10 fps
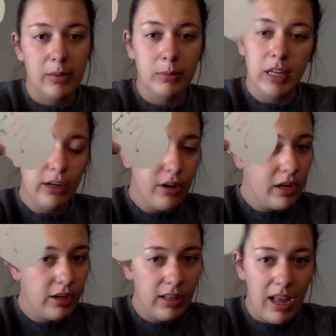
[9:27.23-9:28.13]
Decorate
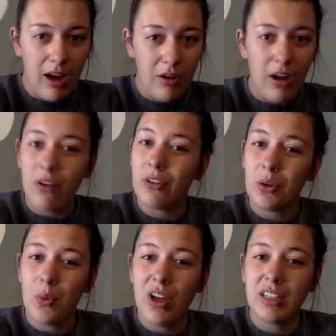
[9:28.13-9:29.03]
your cloud however you
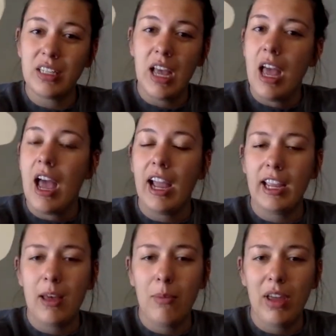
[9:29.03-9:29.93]
want. I
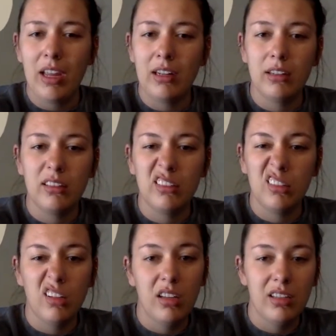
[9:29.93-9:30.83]
kept mine
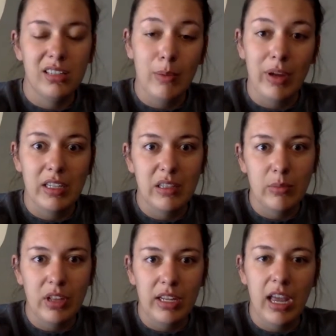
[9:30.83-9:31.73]

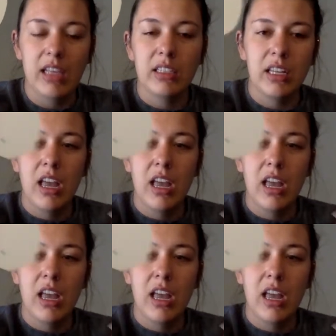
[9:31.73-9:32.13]
semi-simple, I guess.